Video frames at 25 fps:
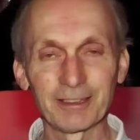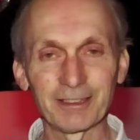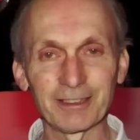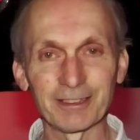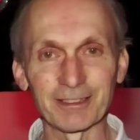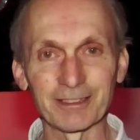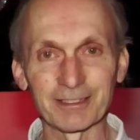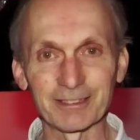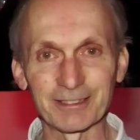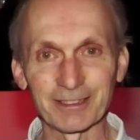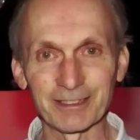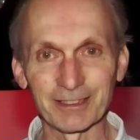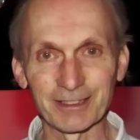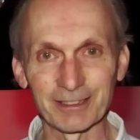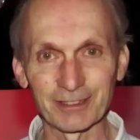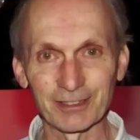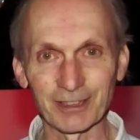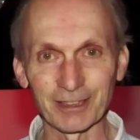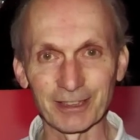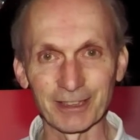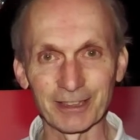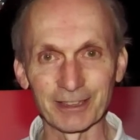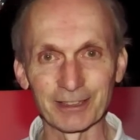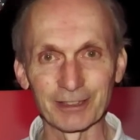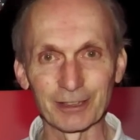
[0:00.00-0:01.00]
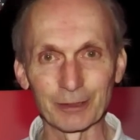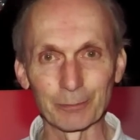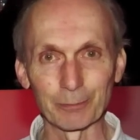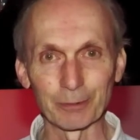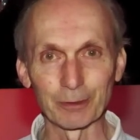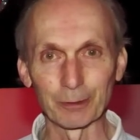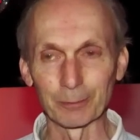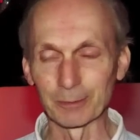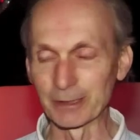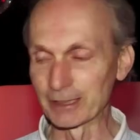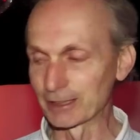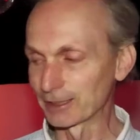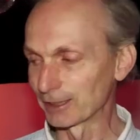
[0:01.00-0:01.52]
then I dare say you
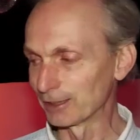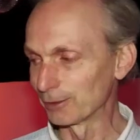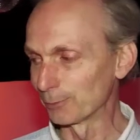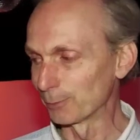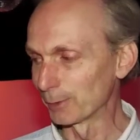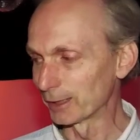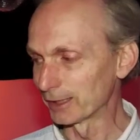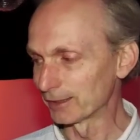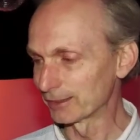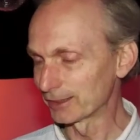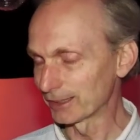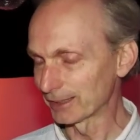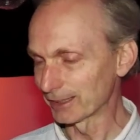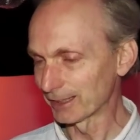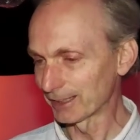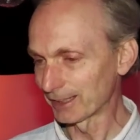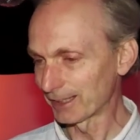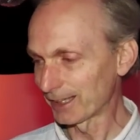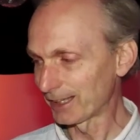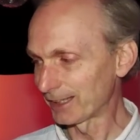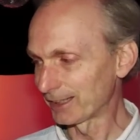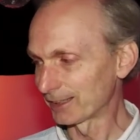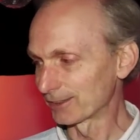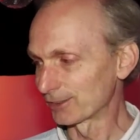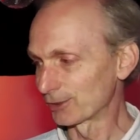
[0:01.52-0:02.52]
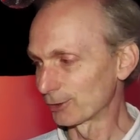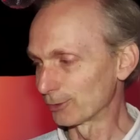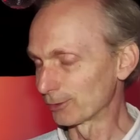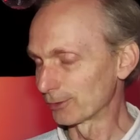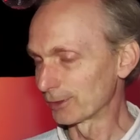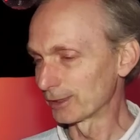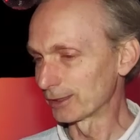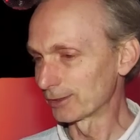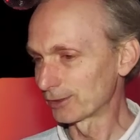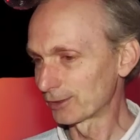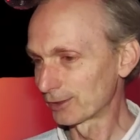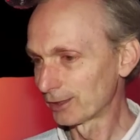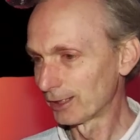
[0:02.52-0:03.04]
probably can't wait to get your hands on
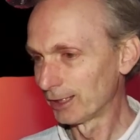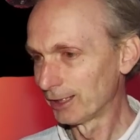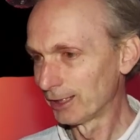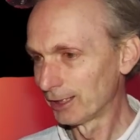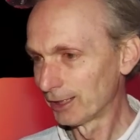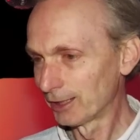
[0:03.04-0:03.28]
this.